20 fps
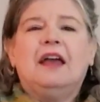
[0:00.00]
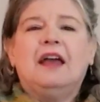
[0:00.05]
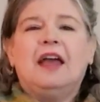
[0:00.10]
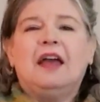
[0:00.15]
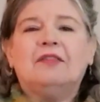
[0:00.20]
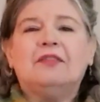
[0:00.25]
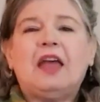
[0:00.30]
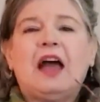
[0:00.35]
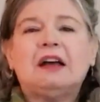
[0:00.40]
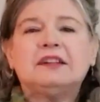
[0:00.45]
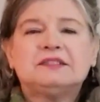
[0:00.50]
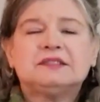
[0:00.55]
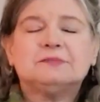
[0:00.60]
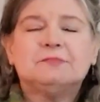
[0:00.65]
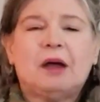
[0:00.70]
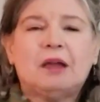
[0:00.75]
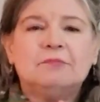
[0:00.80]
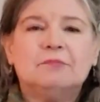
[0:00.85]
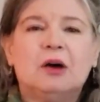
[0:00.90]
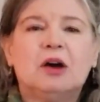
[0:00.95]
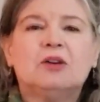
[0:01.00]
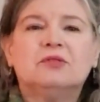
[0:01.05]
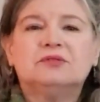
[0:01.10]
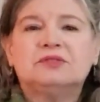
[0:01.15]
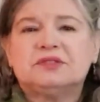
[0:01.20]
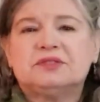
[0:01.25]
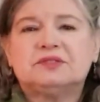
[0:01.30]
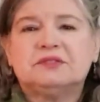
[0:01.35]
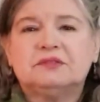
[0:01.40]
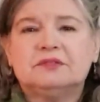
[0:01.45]
And that's my
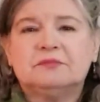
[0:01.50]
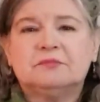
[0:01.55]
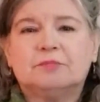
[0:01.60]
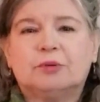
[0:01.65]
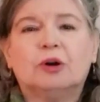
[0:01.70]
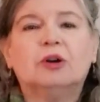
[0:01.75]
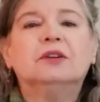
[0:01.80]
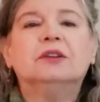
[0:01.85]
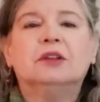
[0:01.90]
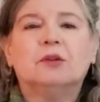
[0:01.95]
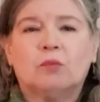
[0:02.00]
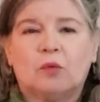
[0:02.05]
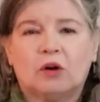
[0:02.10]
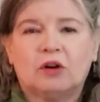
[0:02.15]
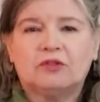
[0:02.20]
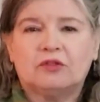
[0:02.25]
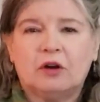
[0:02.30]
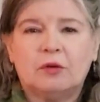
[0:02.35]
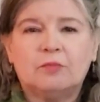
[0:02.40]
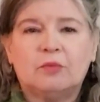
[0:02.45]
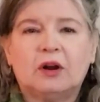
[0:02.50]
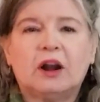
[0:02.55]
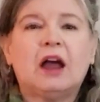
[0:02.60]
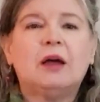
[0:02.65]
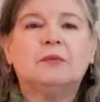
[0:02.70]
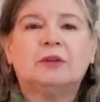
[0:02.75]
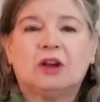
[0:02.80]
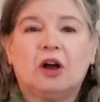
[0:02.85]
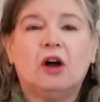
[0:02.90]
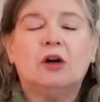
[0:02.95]
most pertinent wardrobe, what
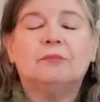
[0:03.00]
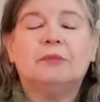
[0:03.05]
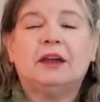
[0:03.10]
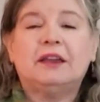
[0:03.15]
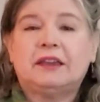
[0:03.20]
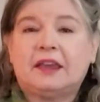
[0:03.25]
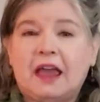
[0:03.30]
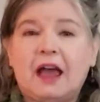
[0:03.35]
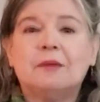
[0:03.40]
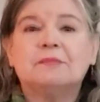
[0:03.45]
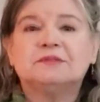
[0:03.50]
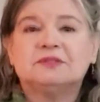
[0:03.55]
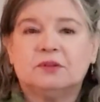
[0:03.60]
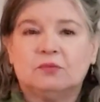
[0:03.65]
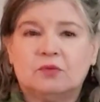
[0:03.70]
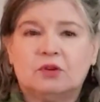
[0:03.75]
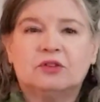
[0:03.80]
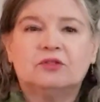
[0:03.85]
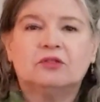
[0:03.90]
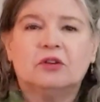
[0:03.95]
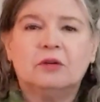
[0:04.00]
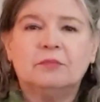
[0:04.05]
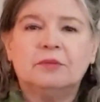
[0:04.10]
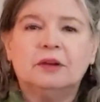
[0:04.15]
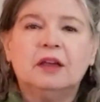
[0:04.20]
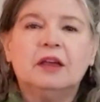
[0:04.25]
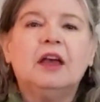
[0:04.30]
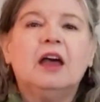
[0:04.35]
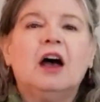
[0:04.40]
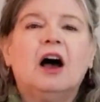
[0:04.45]
I would call my capsule wardrobe.
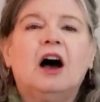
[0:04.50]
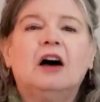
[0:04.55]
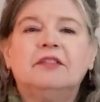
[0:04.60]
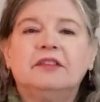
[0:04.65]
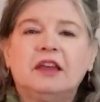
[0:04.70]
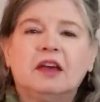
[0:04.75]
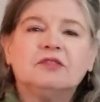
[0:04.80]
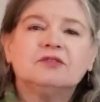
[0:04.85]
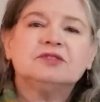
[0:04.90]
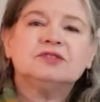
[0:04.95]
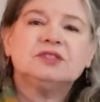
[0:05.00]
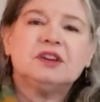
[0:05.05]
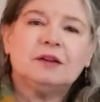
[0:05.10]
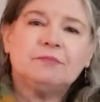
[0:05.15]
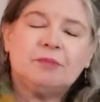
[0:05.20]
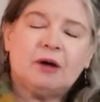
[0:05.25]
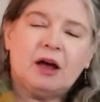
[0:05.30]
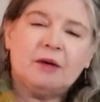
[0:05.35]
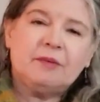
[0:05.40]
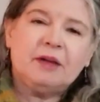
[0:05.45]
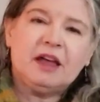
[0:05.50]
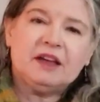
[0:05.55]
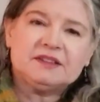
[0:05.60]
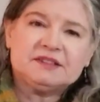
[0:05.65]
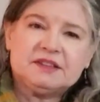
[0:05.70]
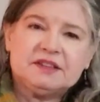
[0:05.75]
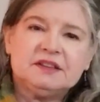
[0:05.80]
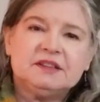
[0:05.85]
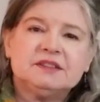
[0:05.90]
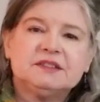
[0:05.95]
On the other side, Bob
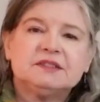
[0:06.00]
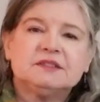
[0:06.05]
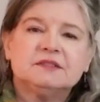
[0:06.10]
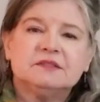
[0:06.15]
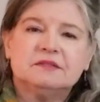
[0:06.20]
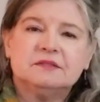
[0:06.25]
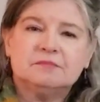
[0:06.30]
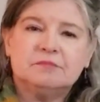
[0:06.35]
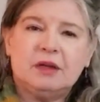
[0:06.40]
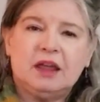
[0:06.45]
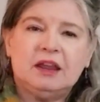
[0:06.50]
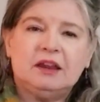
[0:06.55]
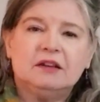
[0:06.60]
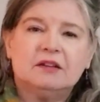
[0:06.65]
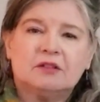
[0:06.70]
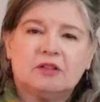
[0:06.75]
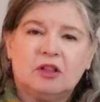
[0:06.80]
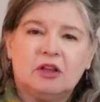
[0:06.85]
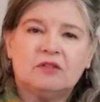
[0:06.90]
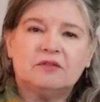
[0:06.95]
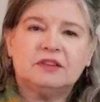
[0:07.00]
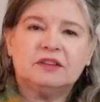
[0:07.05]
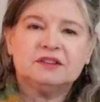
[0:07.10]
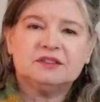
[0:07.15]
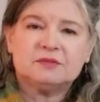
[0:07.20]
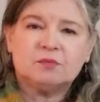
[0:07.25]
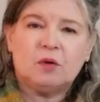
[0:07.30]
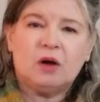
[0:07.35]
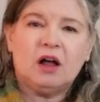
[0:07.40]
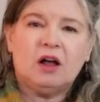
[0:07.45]
has his main clothing
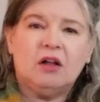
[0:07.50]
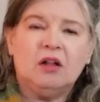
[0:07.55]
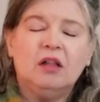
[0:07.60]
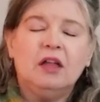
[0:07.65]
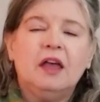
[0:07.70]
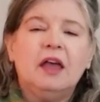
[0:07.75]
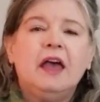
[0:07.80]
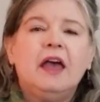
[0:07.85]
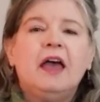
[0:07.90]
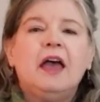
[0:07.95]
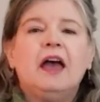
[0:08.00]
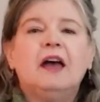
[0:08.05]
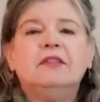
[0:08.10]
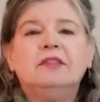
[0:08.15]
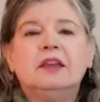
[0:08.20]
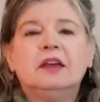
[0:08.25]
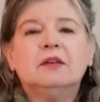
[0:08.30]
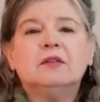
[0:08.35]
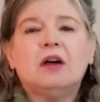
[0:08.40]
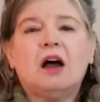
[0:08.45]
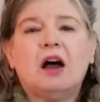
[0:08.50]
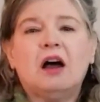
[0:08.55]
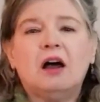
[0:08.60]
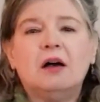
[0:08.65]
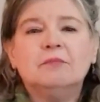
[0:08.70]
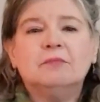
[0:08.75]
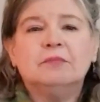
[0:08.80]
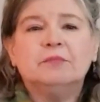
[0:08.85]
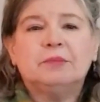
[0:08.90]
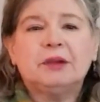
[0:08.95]
as well. And then
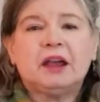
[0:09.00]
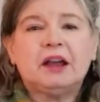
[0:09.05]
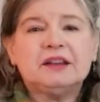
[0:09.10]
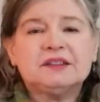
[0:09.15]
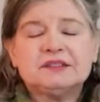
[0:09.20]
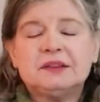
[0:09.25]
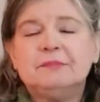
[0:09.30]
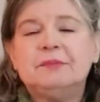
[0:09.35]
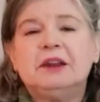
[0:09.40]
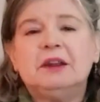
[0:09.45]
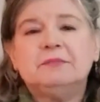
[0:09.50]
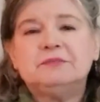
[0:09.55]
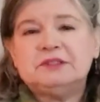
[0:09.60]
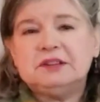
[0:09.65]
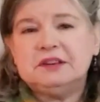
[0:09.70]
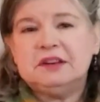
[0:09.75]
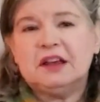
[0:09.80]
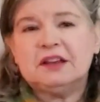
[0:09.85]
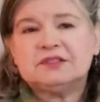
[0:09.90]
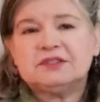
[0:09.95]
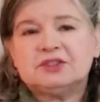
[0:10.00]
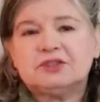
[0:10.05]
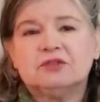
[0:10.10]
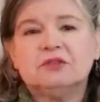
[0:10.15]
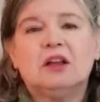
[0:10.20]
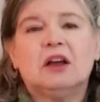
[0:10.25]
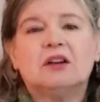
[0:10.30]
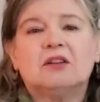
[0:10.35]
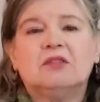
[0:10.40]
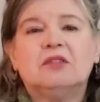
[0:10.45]
because I'm an empty nester,
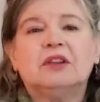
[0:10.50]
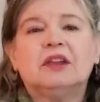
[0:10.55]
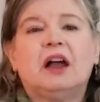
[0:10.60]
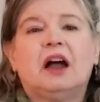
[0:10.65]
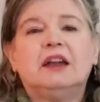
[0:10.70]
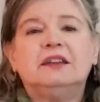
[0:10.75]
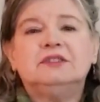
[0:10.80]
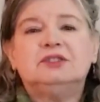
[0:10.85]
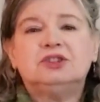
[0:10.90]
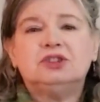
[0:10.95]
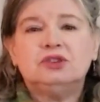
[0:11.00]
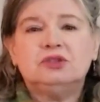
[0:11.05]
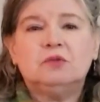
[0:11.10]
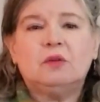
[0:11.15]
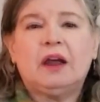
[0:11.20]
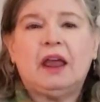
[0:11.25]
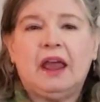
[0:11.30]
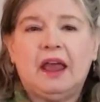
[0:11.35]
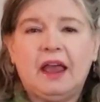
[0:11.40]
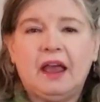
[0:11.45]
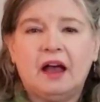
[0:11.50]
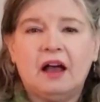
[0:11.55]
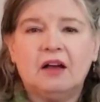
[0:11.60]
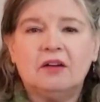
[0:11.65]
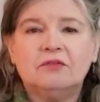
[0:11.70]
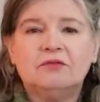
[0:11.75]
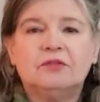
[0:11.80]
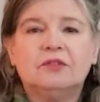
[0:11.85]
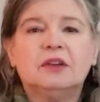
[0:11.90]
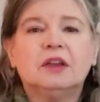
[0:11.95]
luckily I do
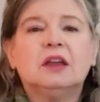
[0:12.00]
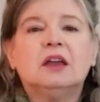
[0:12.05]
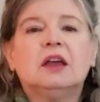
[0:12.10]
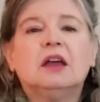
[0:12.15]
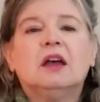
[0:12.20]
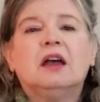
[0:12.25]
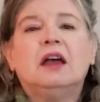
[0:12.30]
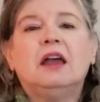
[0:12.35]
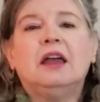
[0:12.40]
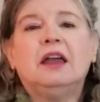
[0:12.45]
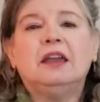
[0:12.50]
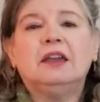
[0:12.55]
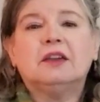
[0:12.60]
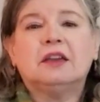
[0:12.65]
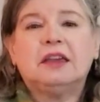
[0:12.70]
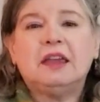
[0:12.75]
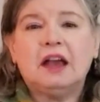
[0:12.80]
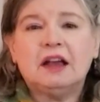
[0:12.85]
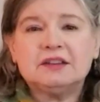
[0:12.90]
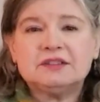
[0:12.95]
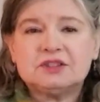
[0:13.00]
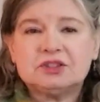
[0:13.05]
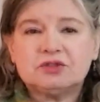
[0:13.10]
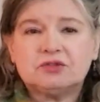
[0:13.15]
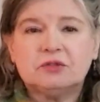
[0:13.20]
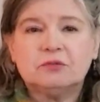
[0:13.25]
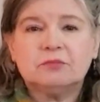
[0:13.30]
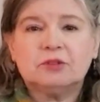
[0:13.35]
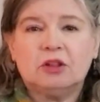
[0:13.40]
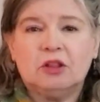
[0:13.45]
have a guest
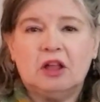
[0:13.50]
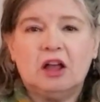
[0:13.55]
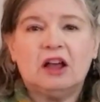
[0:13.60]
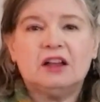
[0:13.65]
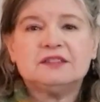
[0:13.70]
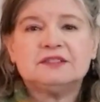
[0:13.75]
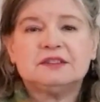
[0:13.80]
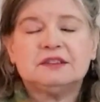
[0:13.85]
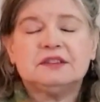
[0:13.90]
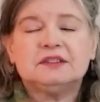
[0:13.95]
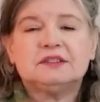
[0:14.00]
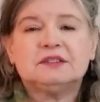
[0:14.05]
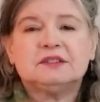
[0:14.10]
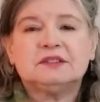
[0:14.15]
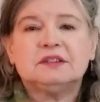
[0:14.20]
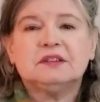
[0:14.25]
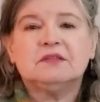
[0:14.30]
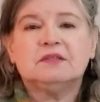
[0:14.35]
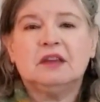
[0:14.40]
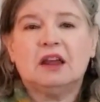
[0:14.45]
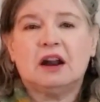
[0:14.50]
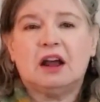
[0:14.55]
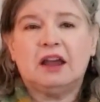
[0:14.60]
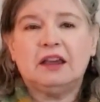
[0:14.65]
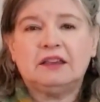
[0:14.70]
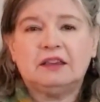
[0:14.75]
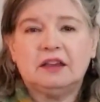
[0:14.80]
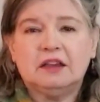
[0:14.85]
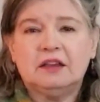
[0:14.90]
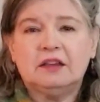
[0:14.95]
room closet that I
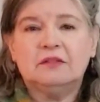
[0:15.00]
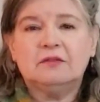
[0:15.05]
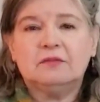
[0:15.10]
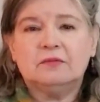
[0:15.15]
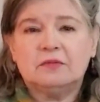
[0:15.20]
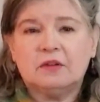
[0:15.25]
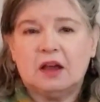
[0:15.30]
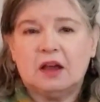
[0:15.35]
can